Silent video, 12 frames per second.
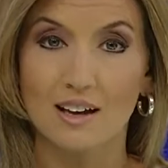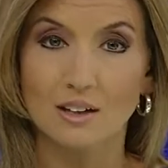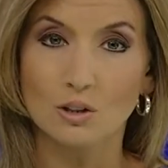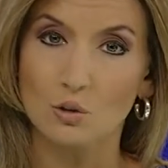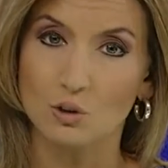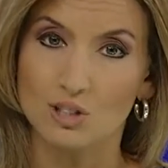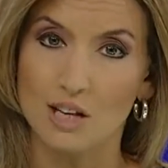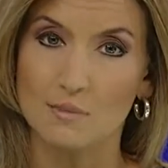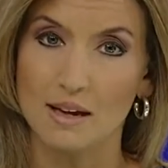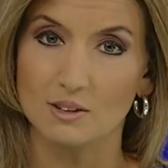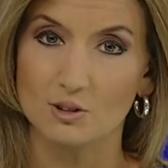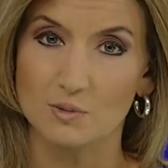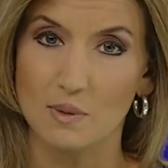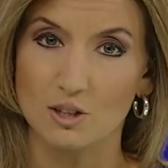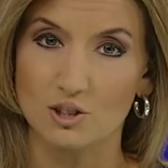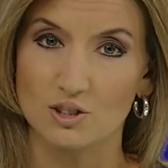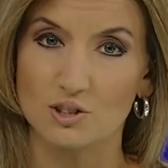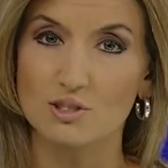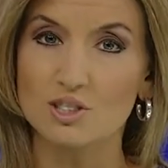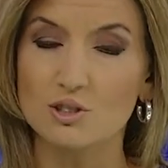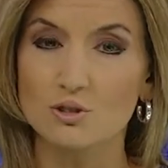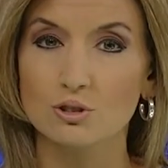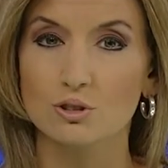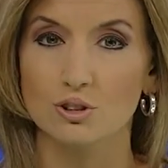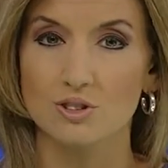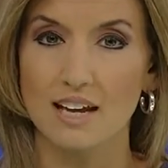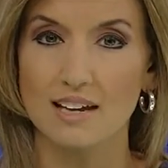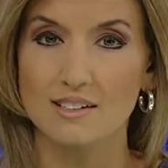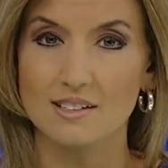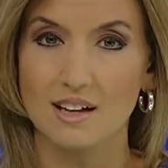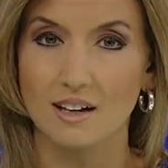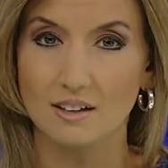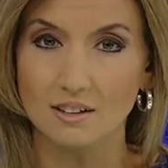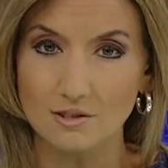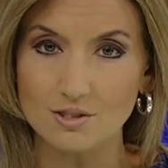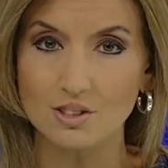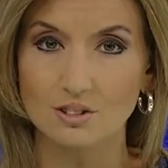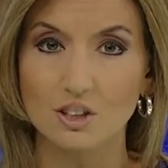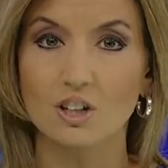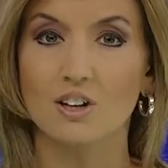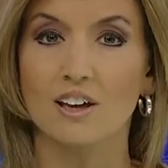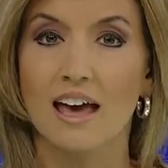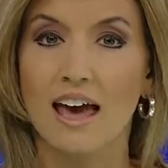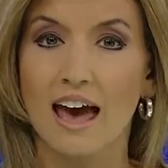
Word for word: Local 10 medical specialist Kristi Krueger takes a closer look